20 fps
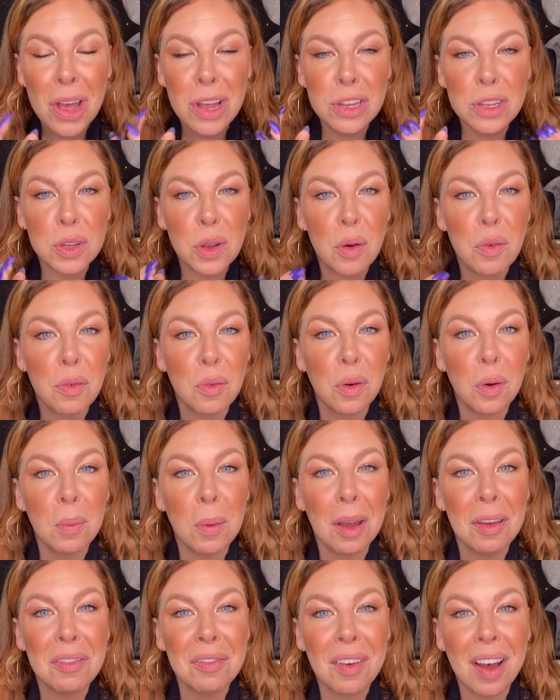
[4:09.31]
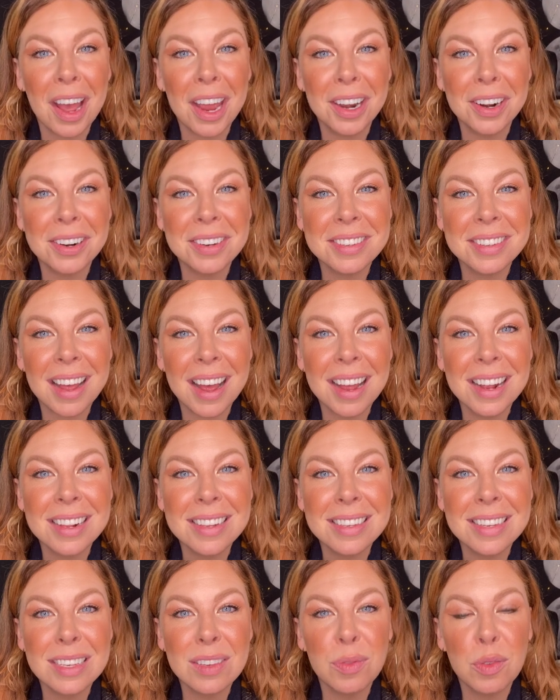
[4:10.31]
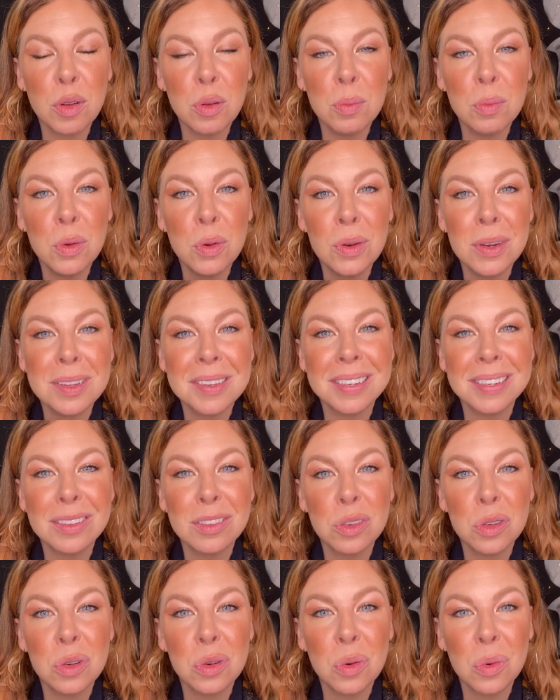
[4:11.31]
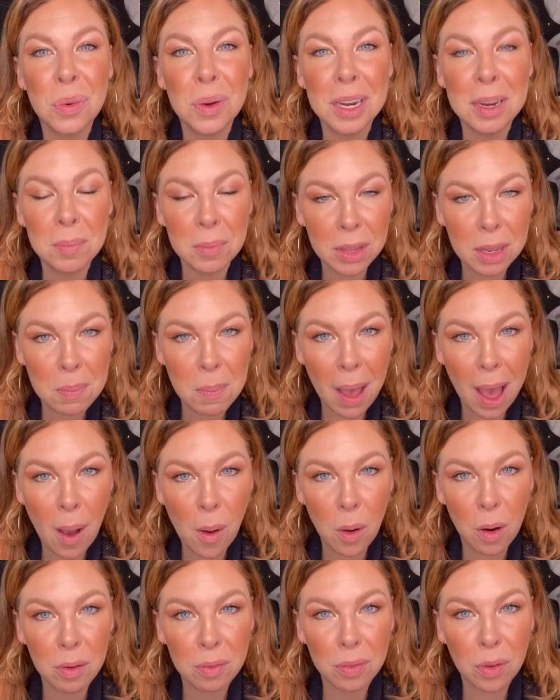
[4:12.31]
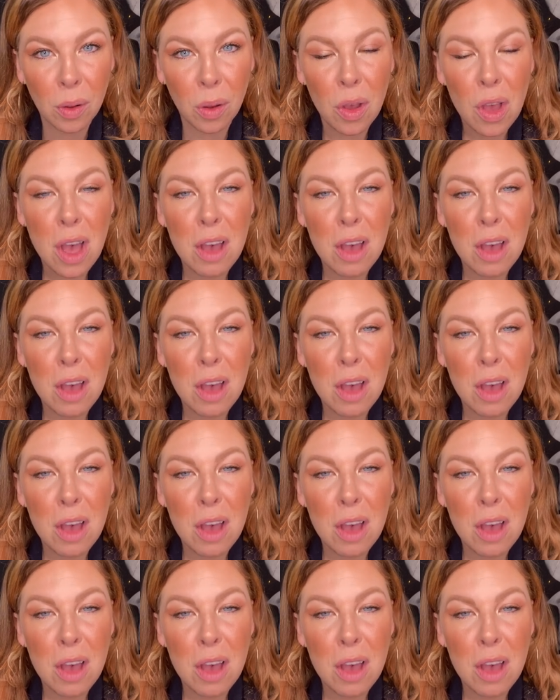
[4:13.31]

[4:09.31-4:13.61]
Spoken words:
So for my fire signs, this full moon is extremely powerful